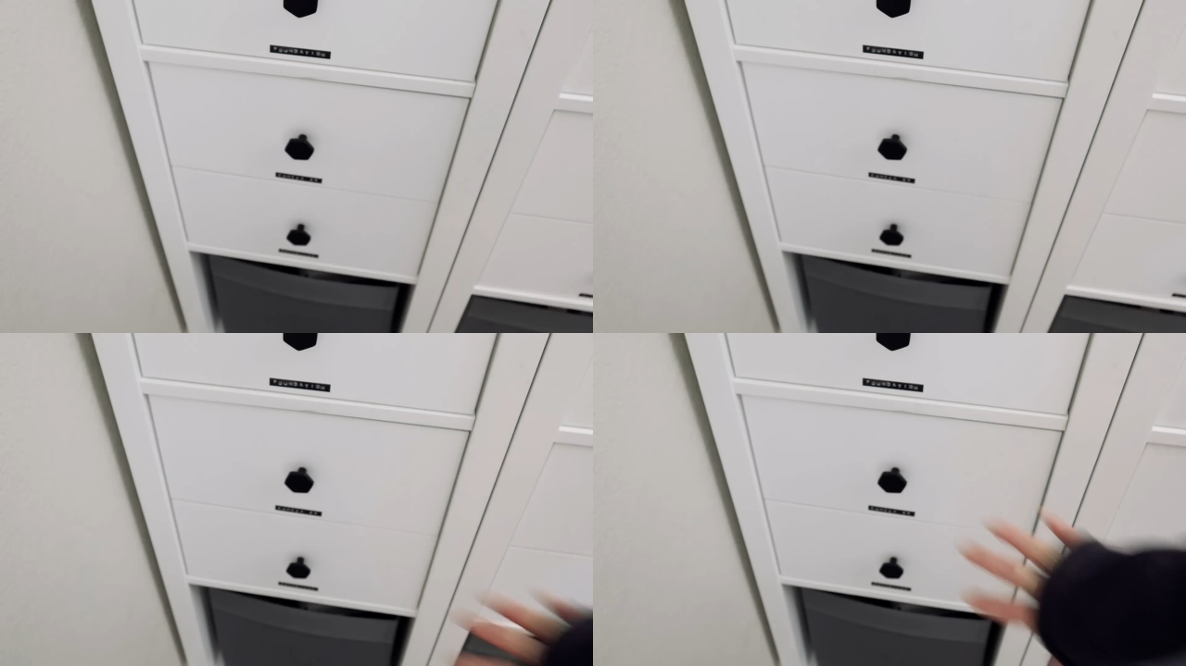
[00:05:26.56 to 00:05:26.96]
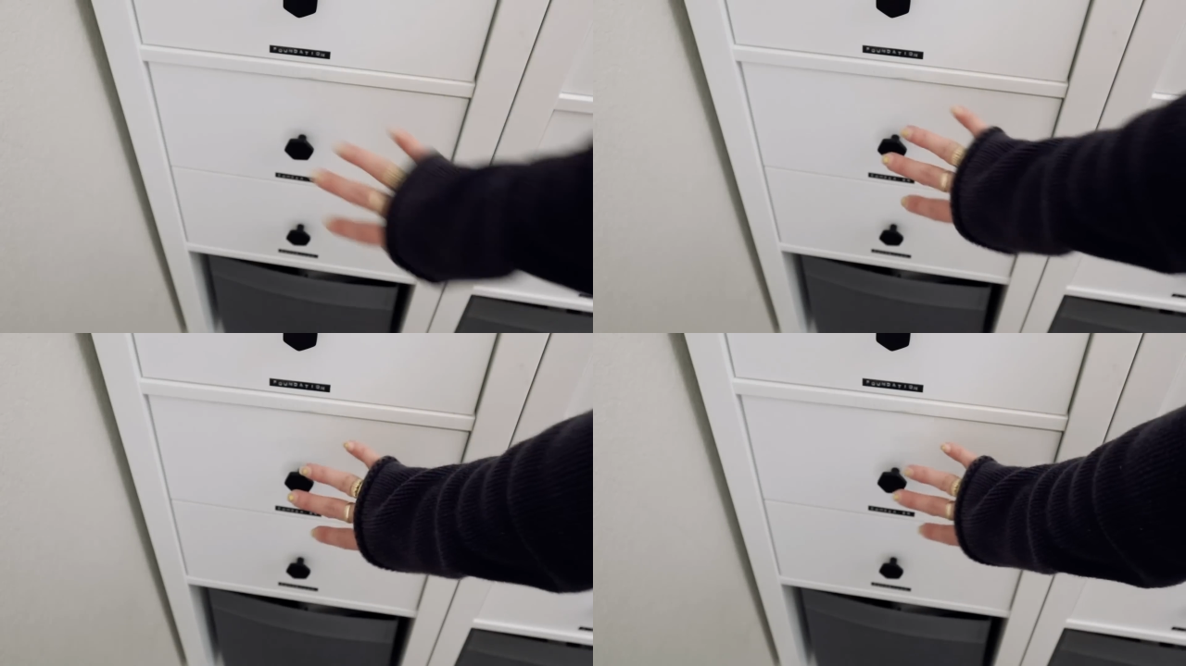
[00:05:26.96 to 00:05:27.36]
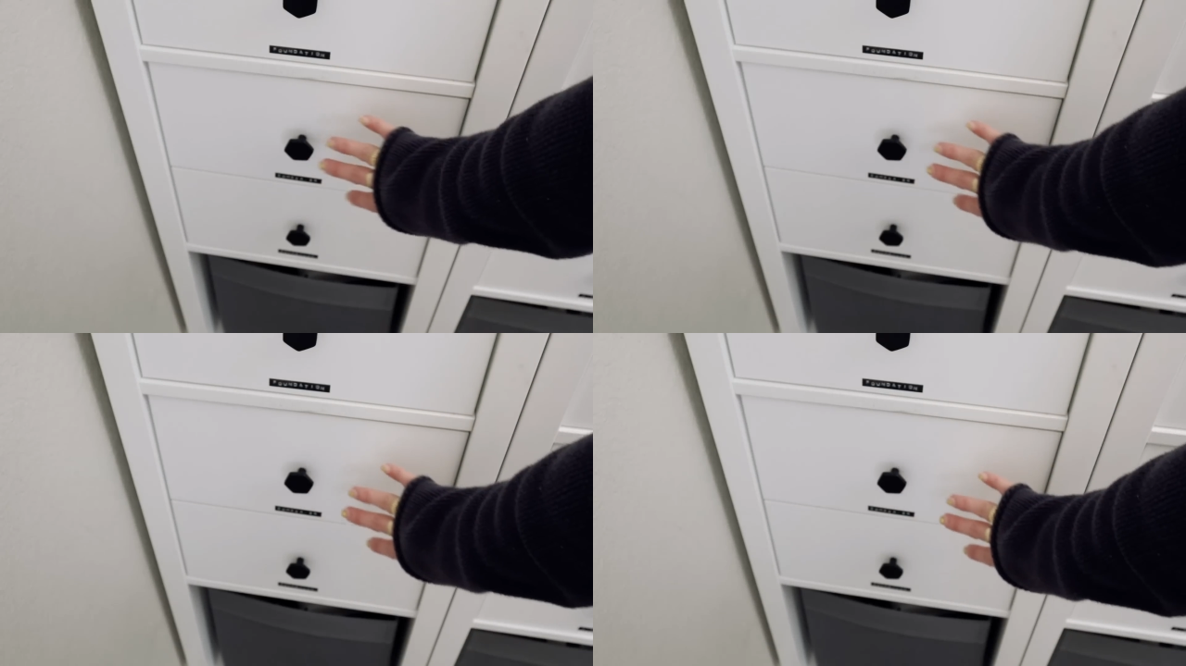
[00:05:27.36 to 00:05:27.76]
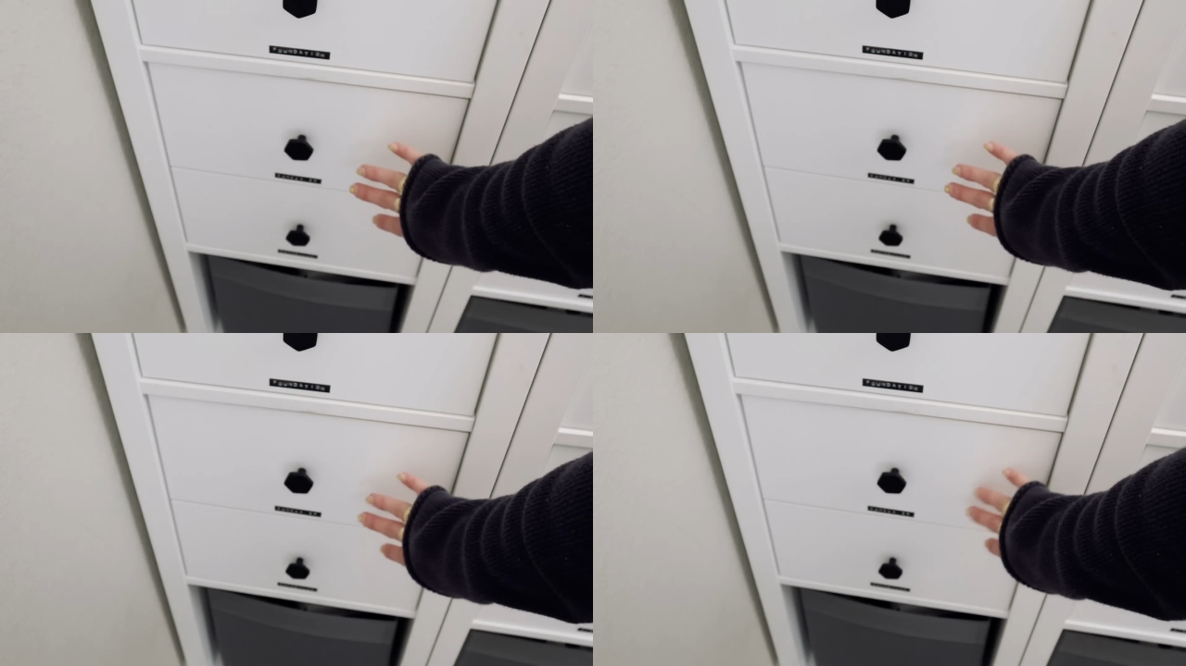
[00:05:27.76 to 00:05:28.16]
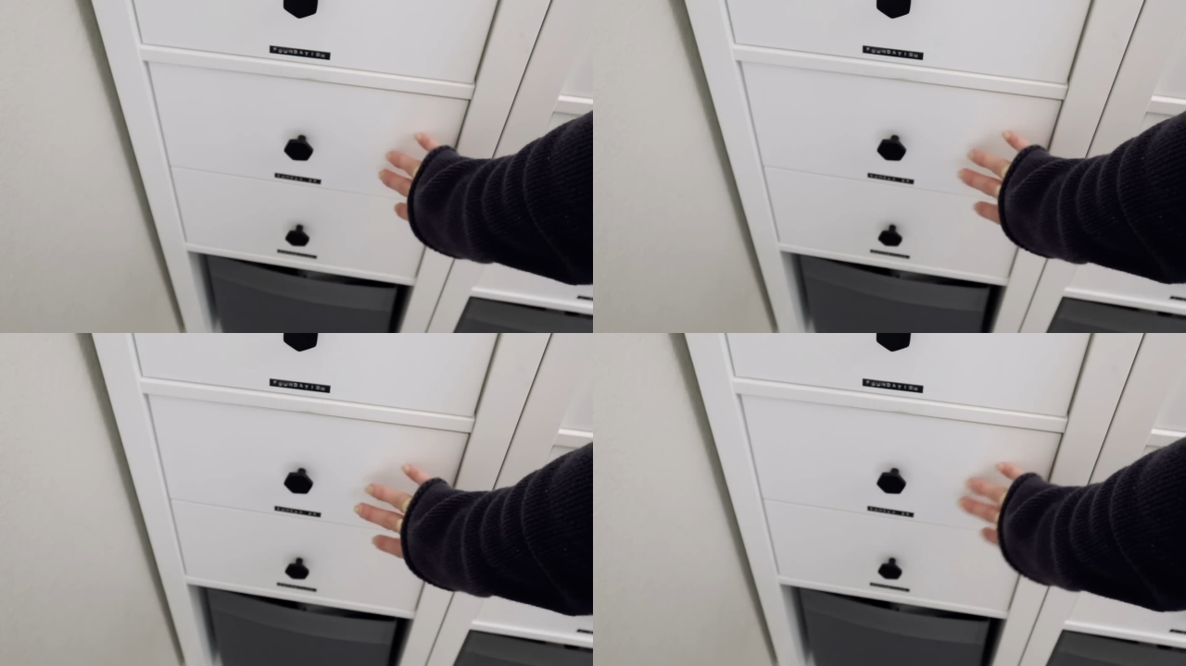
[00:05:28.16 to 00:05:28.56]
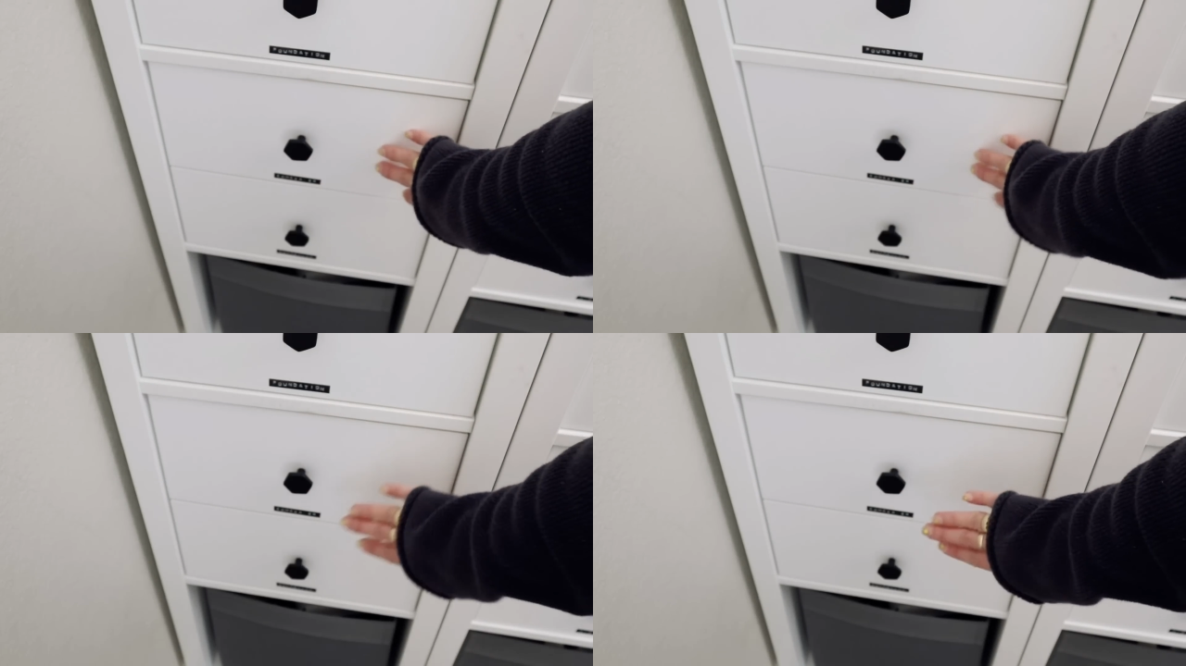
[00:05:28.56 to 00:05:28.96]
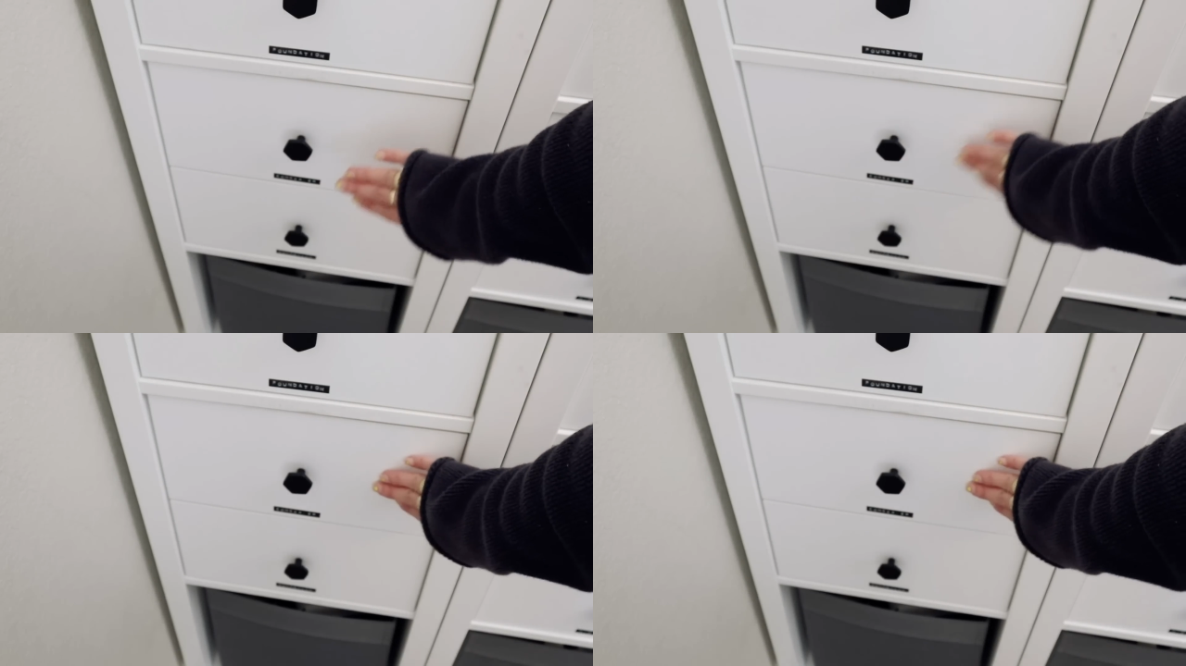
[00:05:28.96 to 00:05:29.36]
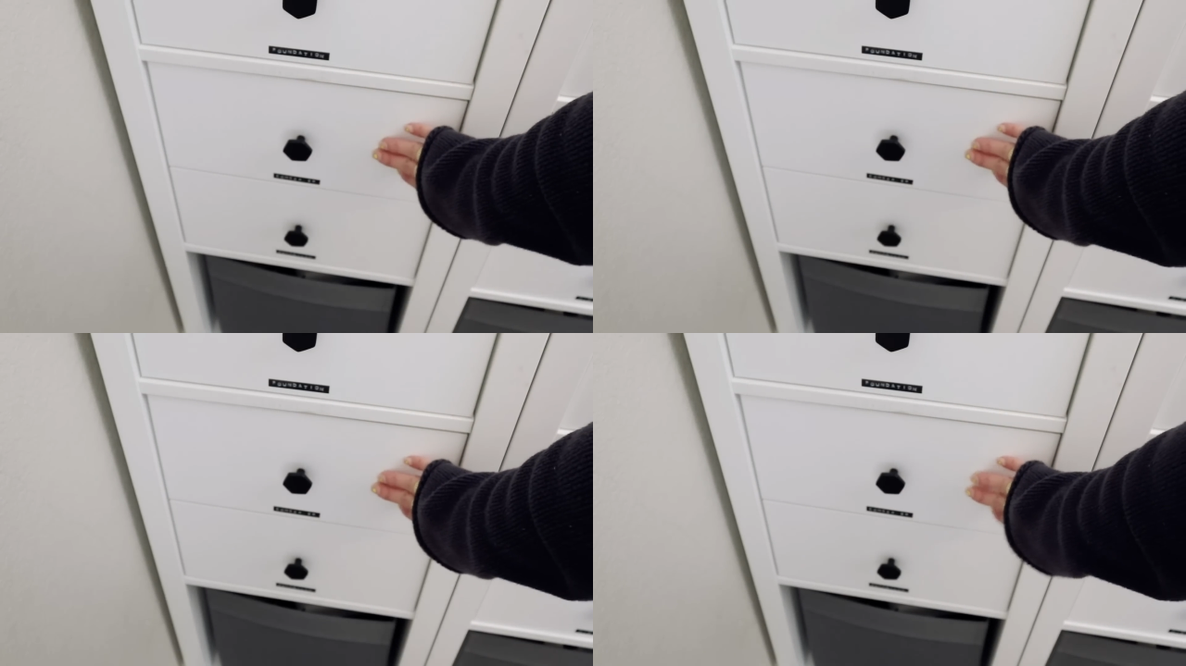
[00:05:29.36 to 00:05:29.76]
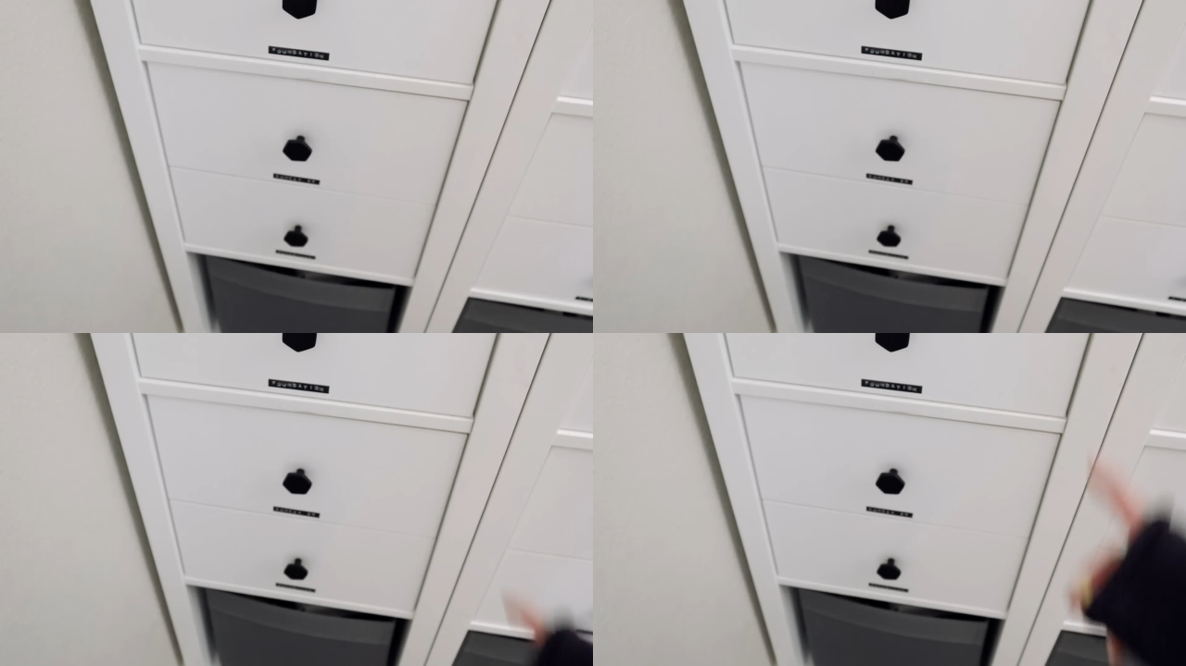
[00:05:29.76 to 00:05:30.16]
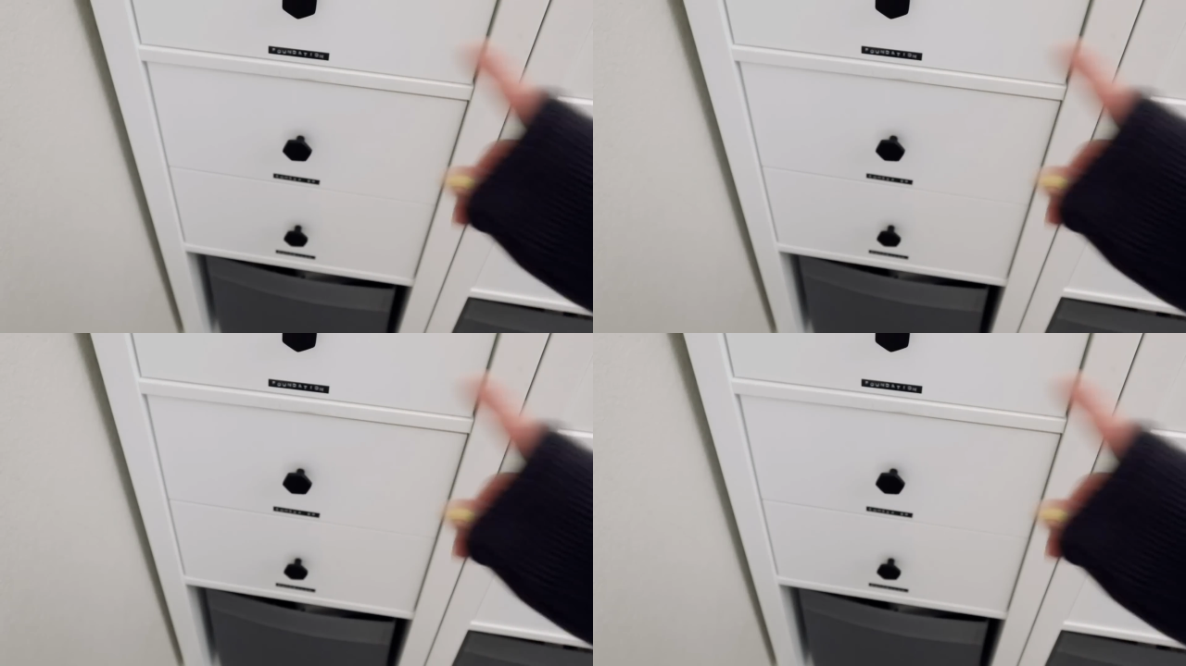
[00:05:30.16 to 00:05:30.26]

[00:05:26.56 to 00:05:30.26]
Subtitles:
(no speaker visible)